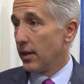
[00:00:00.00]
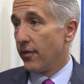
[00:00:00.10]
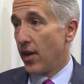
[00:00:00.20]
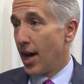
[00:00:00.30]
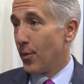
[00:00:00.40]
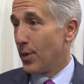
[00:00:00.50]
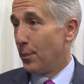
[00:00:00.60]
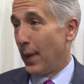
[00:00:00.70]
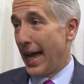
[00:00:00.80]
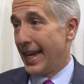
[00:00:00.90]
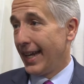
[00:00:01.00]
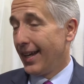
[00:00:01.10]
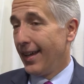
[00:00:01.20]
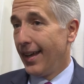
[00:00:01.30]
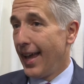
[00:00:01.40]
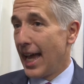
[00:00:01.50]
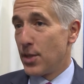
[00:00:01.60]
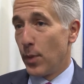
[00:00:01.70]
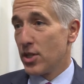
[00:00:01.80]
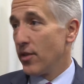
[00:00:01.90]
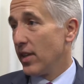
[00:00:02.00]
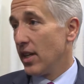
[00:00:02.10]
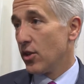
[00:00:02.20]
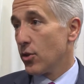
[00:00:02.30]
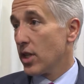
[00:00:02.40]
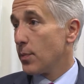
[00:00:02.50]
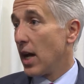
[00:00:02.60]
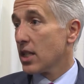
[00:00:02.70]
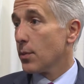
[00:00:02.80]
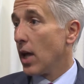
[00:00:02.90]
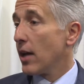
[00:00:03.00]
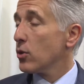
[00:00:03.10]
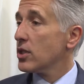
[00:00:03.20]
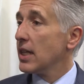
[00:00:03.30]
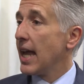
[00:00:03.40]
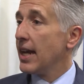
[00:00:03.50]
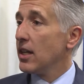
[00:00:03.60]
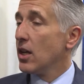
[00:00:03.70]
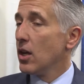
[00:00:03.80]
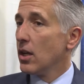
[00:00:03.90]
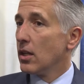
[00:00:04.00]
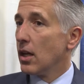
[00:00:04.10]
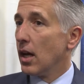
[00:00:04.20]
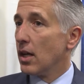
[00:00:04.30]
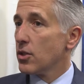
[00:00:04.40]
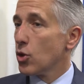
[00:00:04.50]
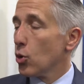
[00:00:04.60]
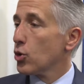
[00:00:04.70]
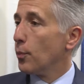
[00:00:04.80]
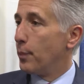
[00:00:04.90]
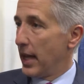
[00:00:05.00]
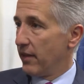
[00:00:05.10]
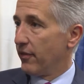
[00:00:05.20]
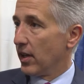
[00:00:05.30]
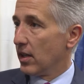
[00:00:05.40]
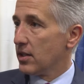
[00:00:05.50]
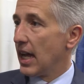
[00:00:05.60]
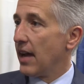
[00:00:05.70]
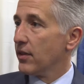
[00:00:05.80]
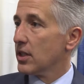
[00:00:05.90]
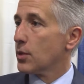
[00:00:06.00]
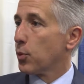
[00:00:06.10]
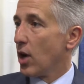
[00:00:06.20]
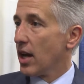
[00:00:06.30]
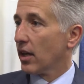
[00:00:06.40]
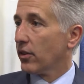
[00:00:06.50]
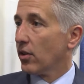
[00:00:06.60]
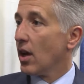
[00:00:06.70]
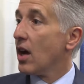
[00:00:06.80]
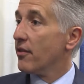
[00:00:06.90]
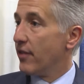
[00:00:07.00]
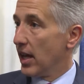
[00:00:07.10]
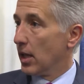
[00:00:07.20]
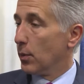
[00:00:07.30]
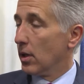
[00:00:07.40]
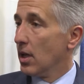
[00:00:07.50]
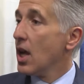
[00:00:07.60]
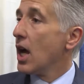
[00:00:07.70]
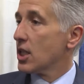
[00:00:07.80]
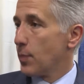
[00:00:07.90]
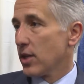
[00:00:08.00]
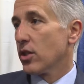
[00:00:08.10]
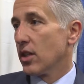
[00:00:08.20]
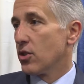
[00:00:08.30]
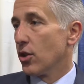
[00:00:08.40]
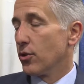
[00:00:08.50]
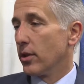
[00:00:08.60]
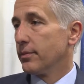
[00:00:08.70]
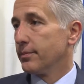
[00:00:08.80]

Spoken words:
fine with banning as much of the industry as possible. I don't see any social benefit to having these products available, especially to children.